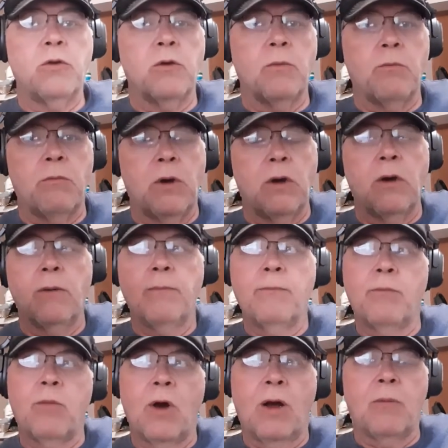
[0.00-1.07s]
some uh,
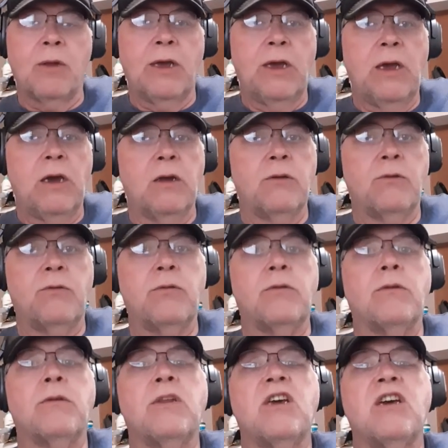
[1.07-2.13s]
probably hints
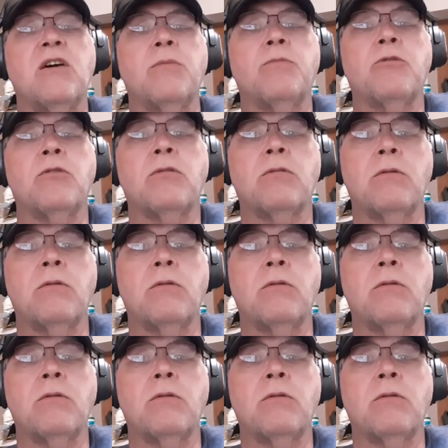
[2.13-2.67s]
and tips,